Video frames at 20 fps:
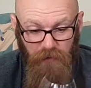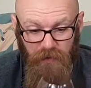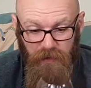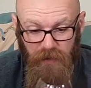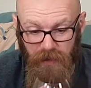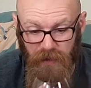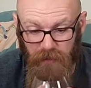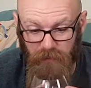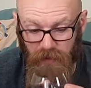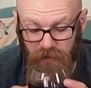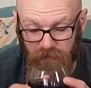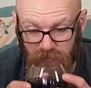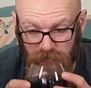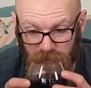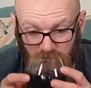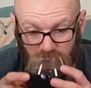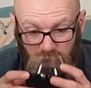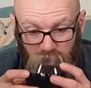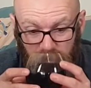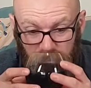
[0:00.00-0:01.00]
anyway.
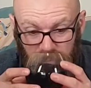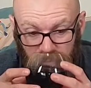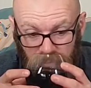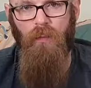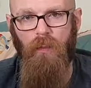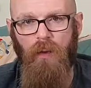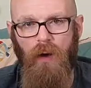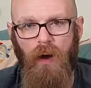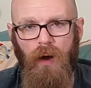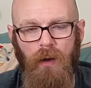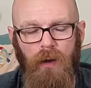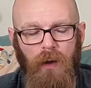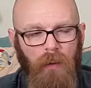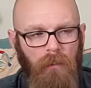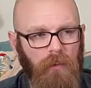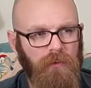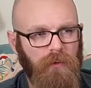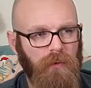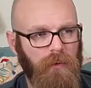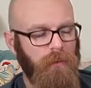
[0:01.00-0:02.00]
So I'm
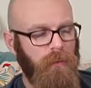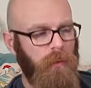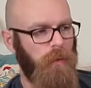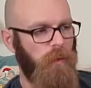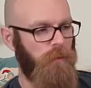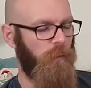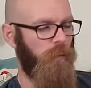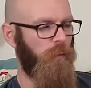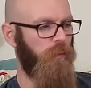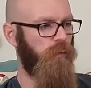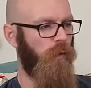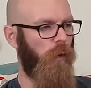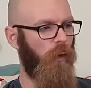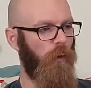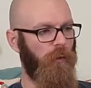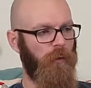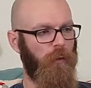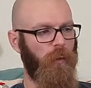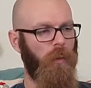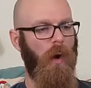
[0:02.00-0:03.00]
a sort of more of a
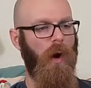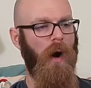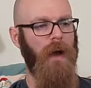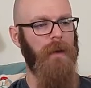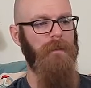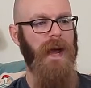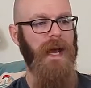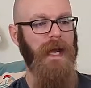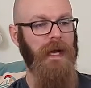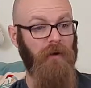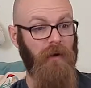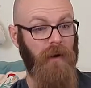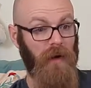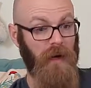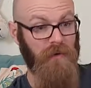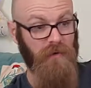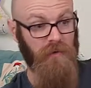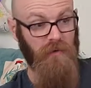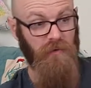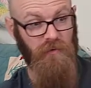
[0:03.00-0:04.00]
rogue winemaker. I like
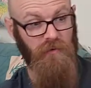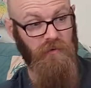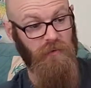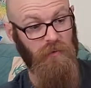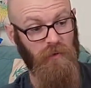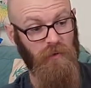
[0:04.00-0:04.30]
to just throw